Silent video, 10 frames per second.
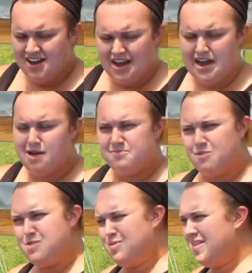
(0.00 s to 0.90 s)
that
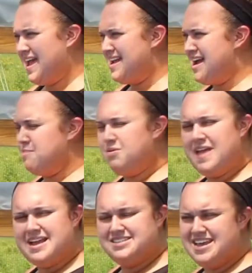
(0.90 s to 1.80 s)
we plan on
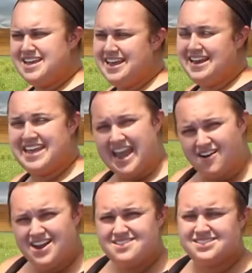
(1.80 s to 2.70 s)
planting in
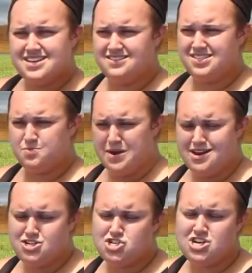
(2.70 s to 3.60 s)
carrots and
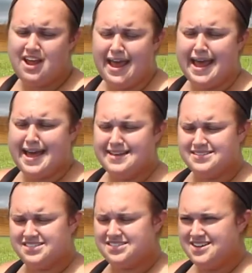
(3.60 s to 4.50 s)
spinach
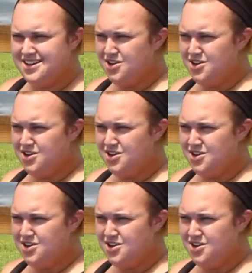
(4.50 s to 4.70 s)
as